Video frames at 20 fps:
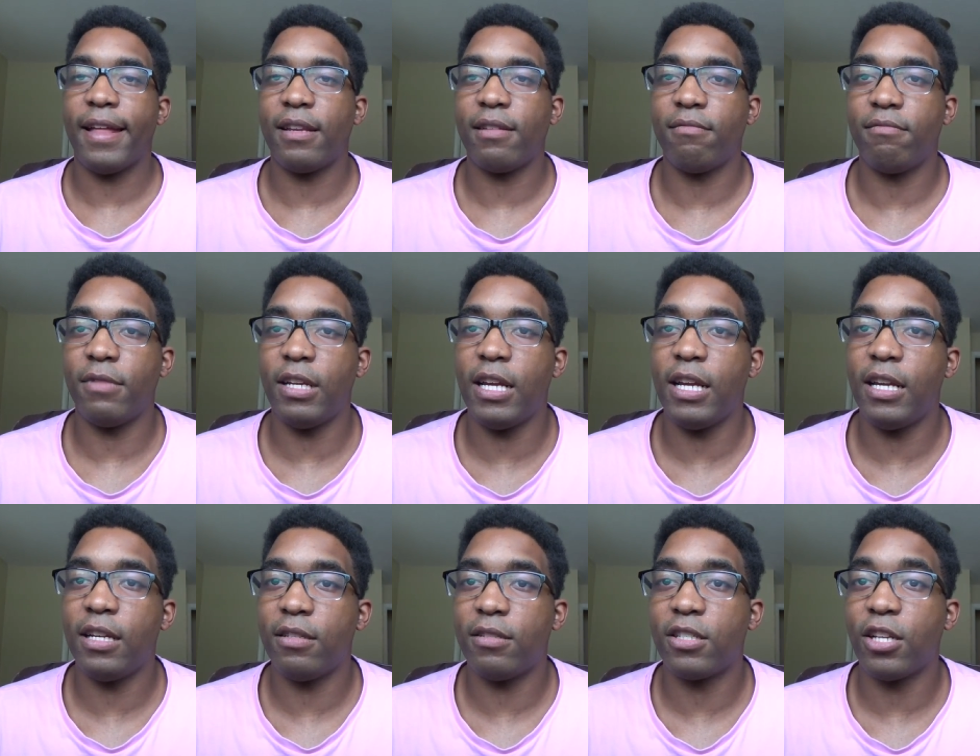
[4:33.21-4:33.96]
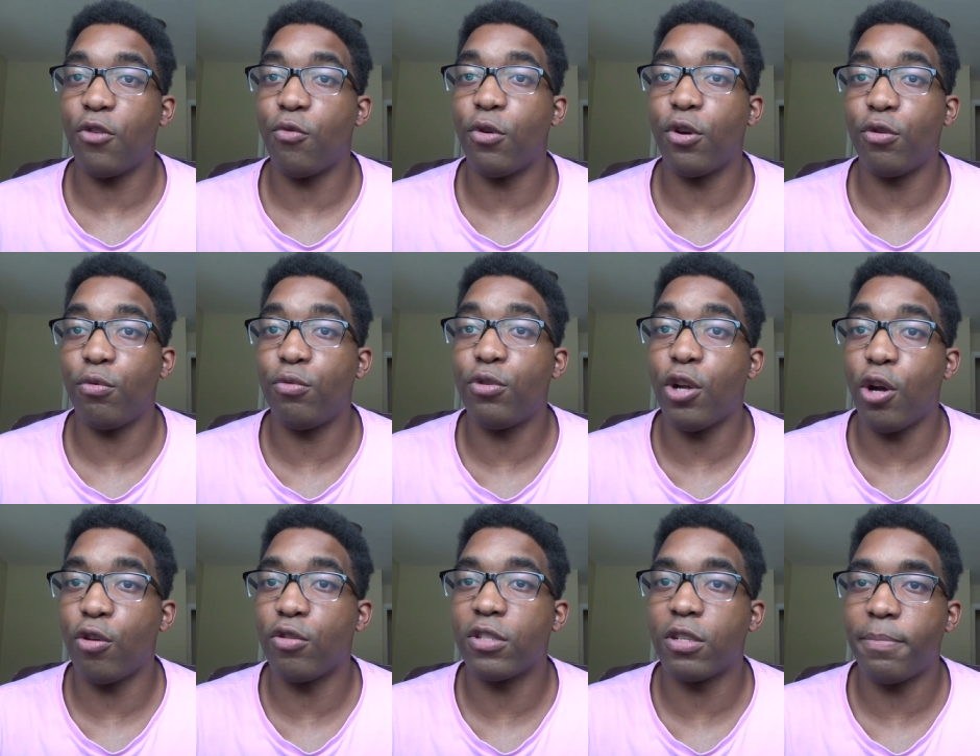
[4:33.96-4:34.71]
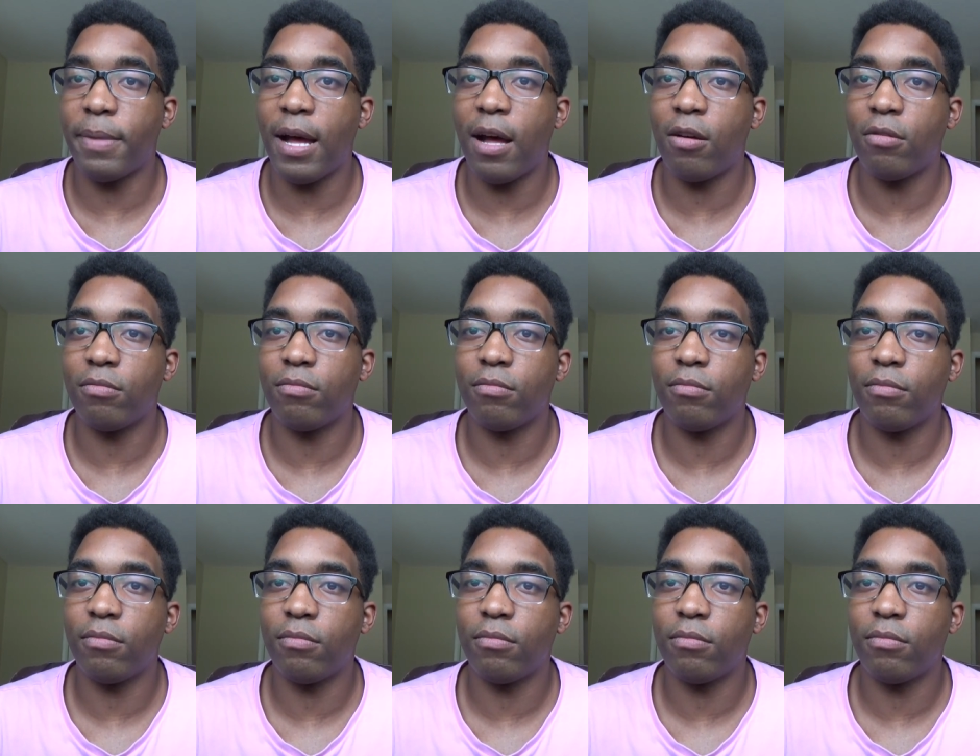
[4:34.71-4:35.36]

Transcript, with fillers: need someone who knows about